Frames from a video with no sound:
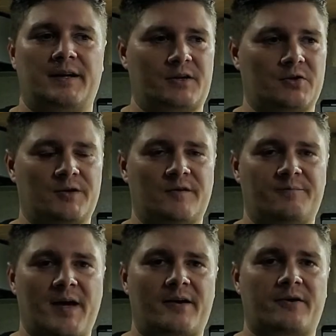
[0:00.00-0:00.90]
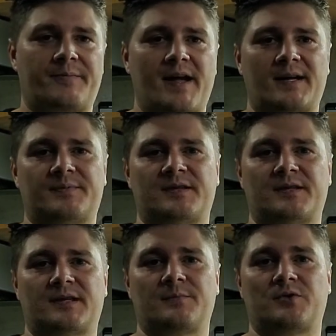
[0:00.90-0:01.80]
good enough battery backup
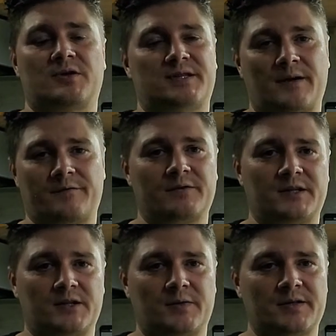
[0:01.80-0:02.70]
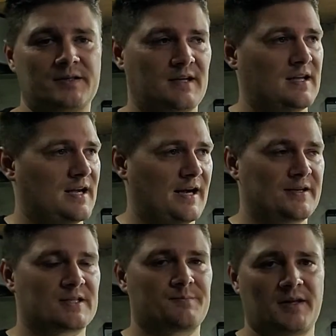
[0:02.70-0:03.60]
system, you can definitely do it. I
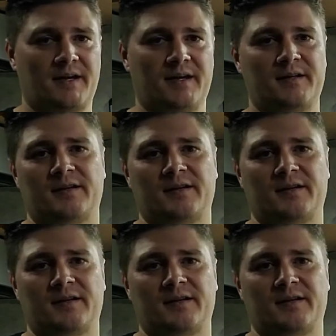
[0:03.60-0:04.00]
used to play